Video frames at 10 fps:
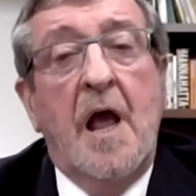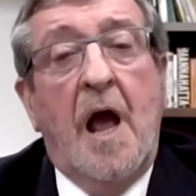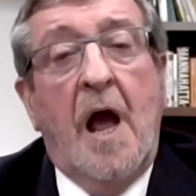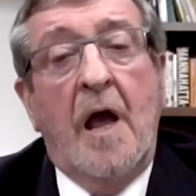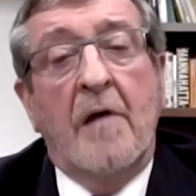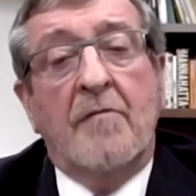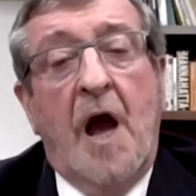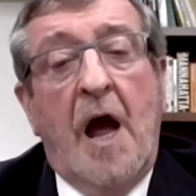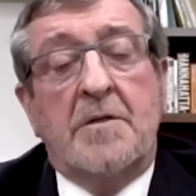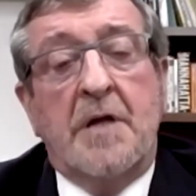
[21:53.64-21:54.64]
I've
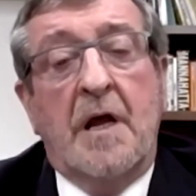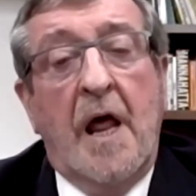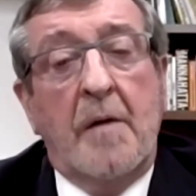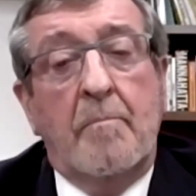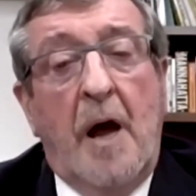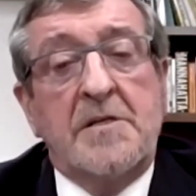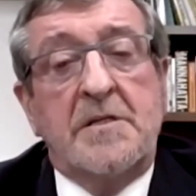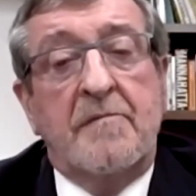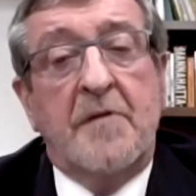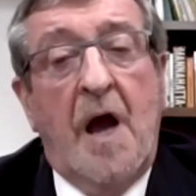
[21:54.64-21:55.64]
got a lot of
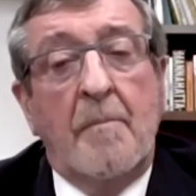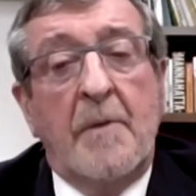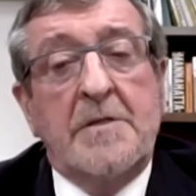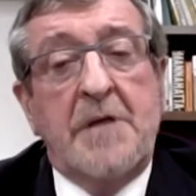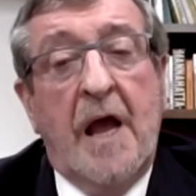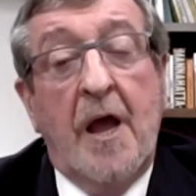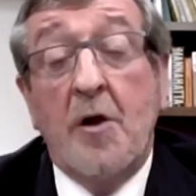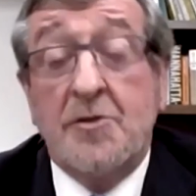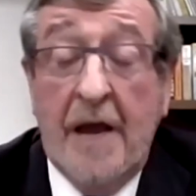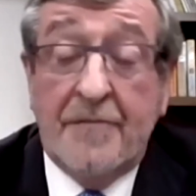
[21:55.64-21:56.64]
positive comments. I
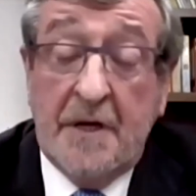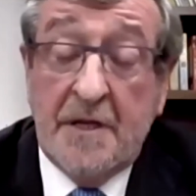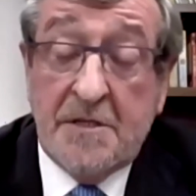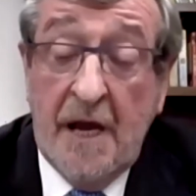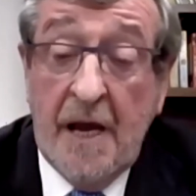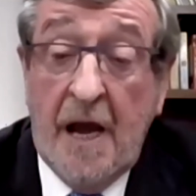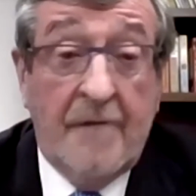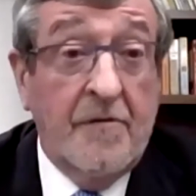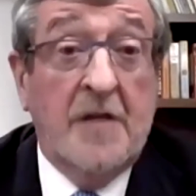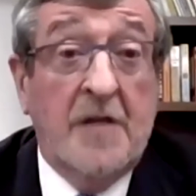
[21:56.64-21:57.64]
also have to say
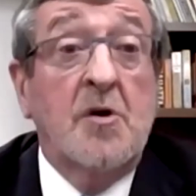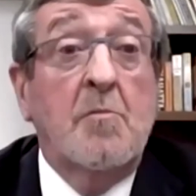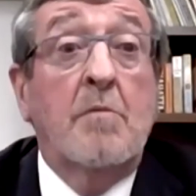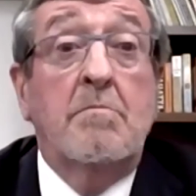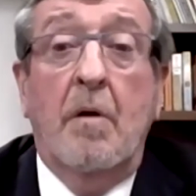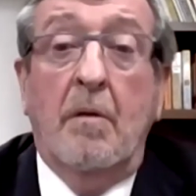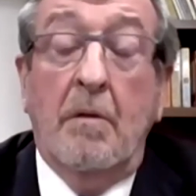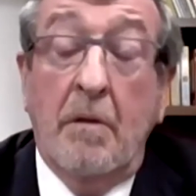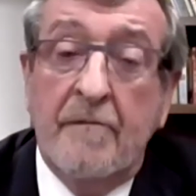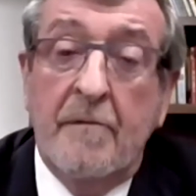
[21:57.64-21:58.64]
I've got some
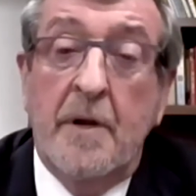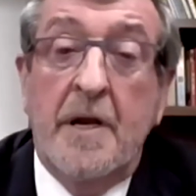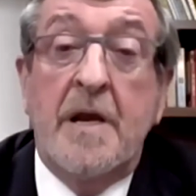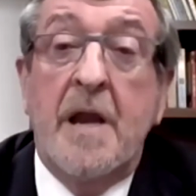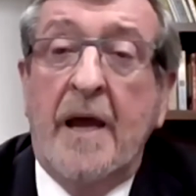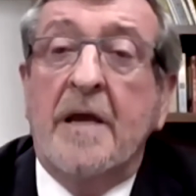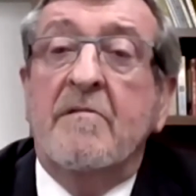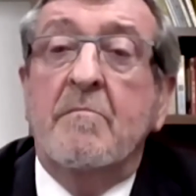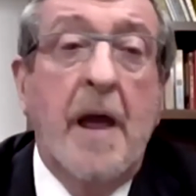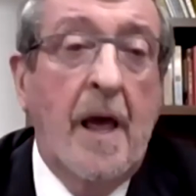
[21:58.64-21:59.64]
unbelievably
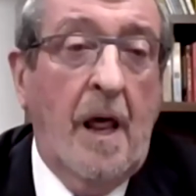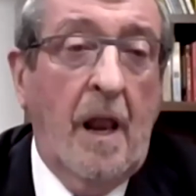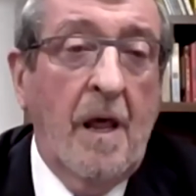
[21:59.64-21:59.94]
negative mail